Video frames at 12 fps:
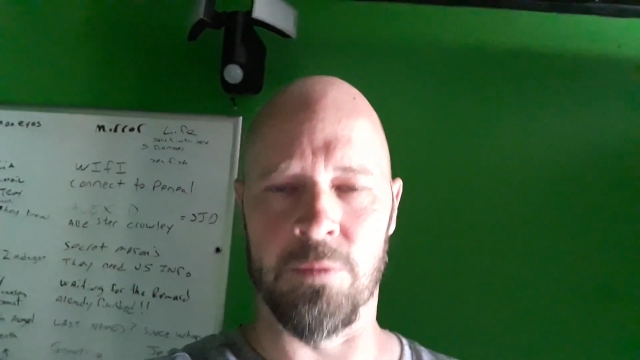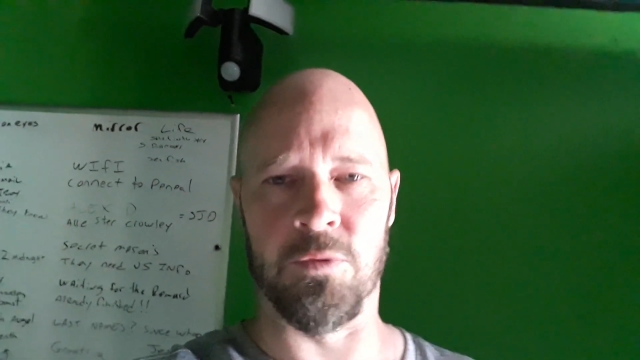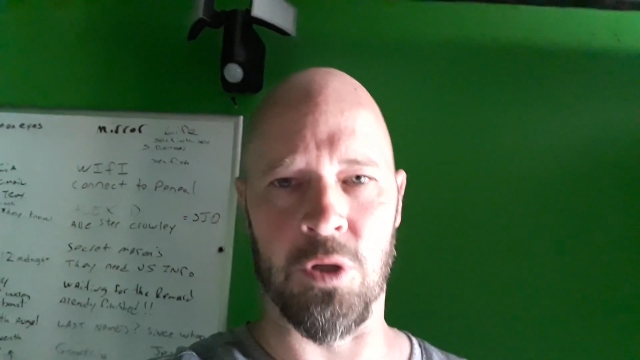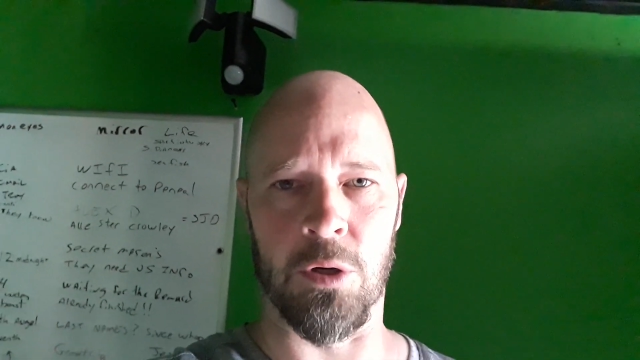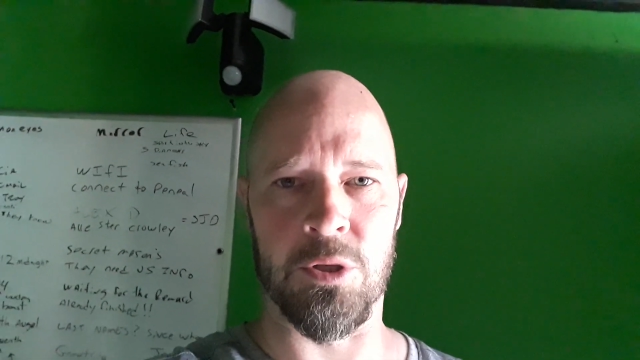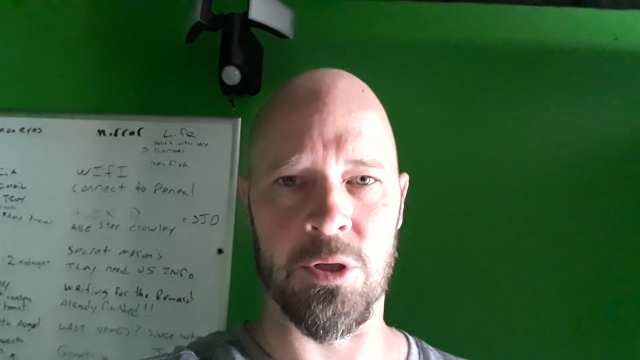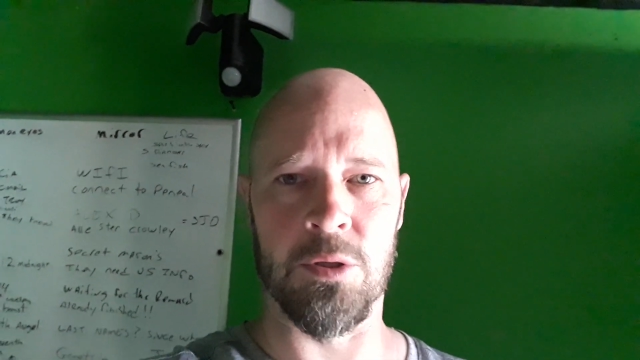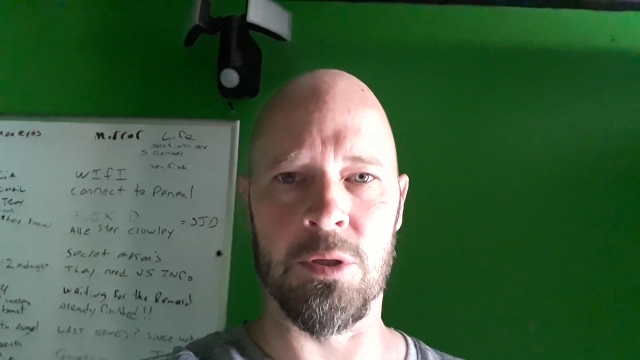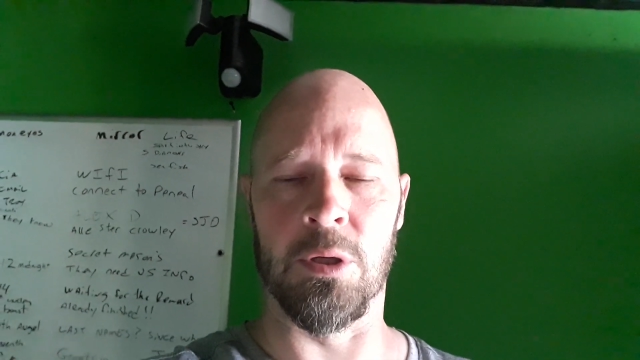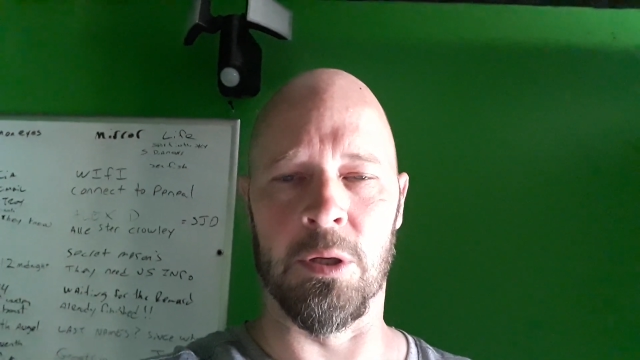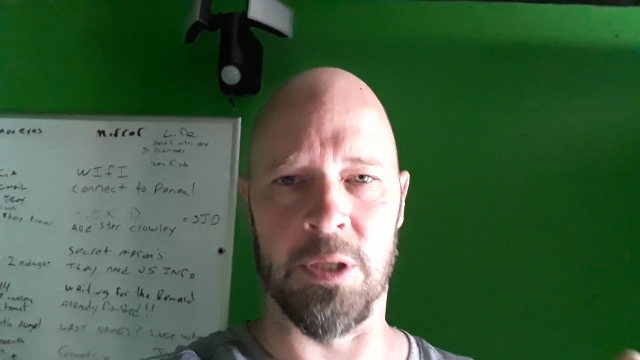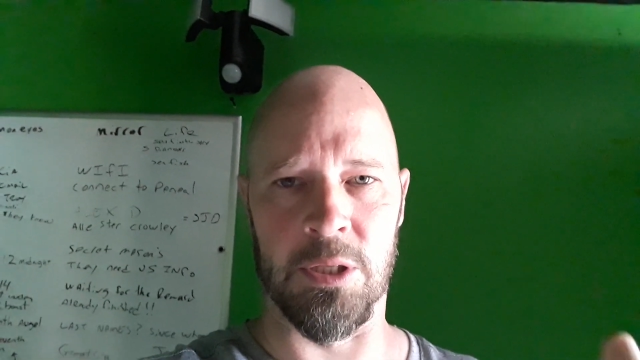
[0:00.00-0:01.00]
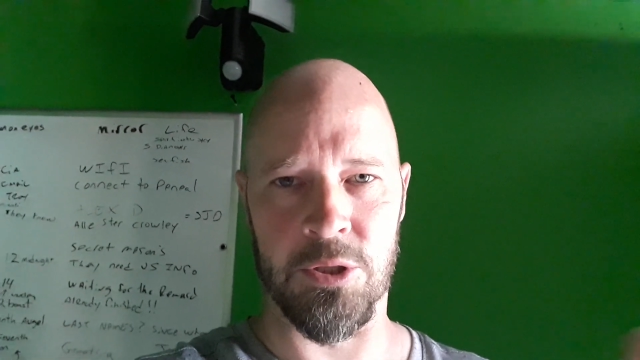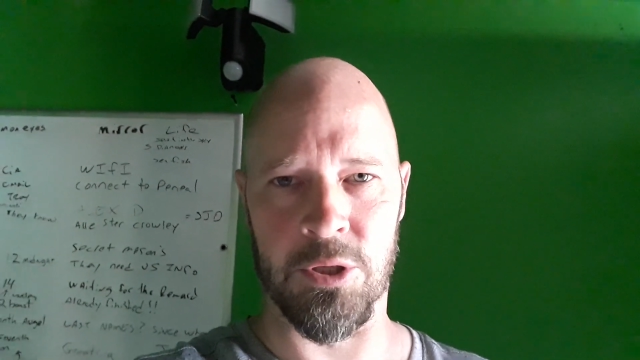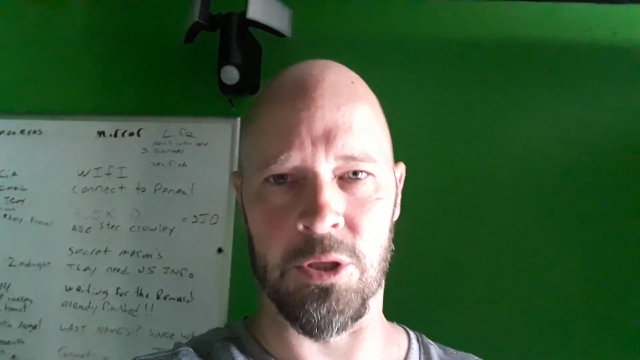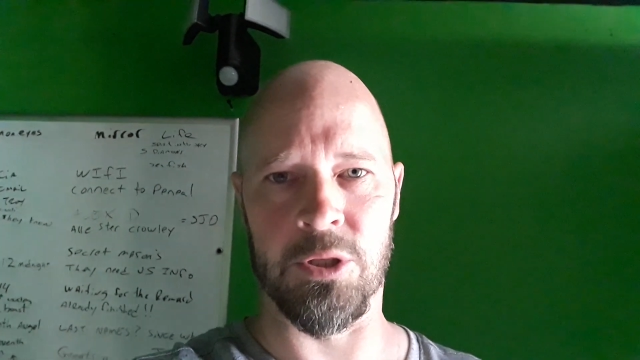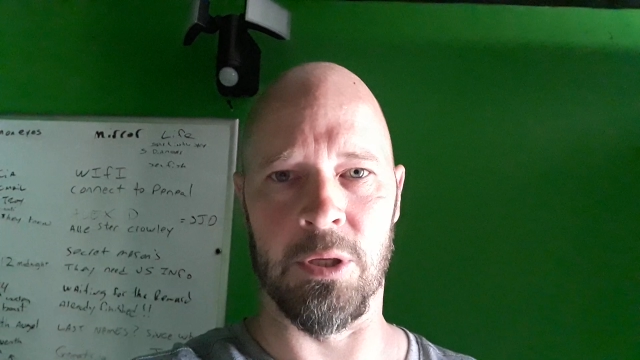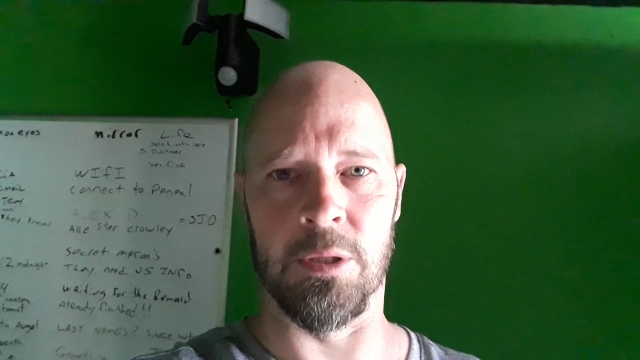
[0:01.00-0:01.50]
of churches, a
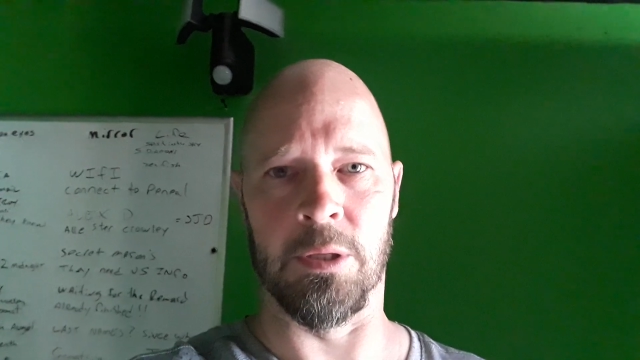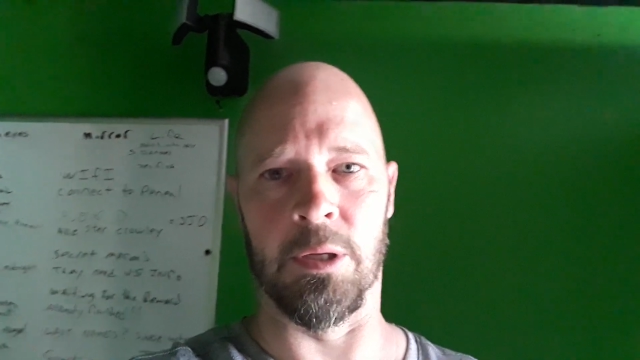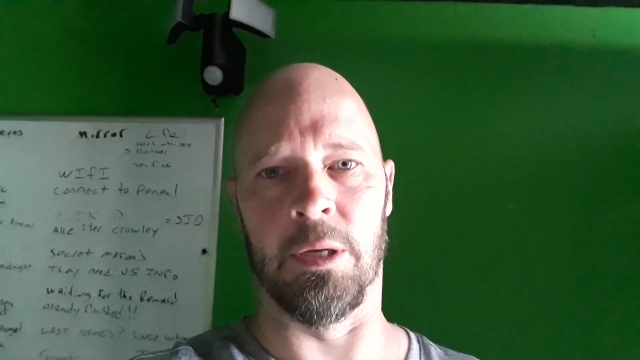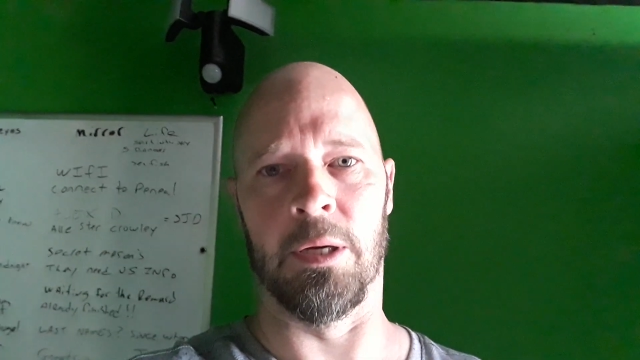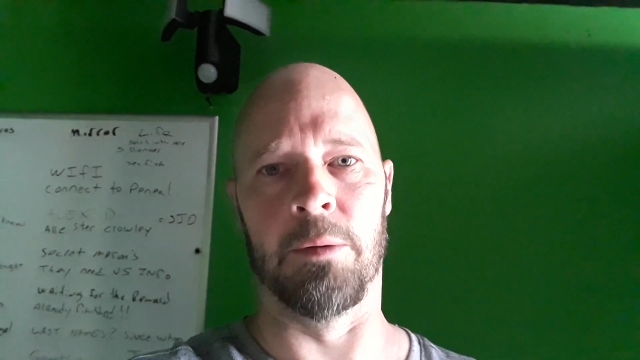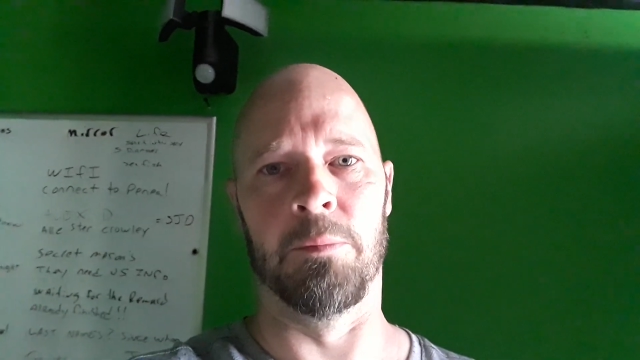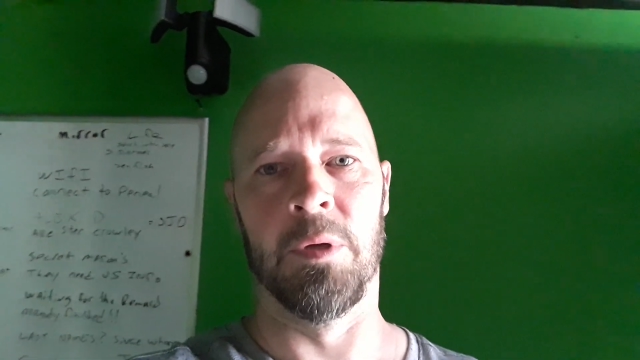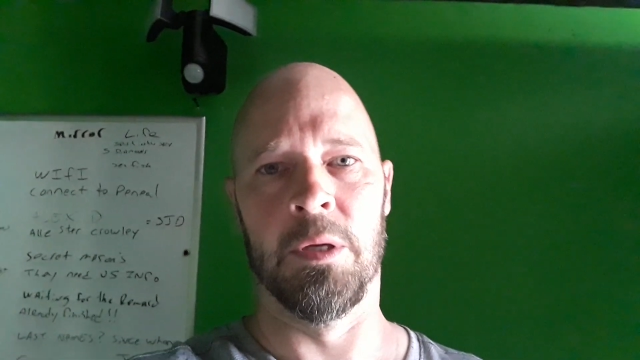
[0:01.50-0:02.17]
consistent uh,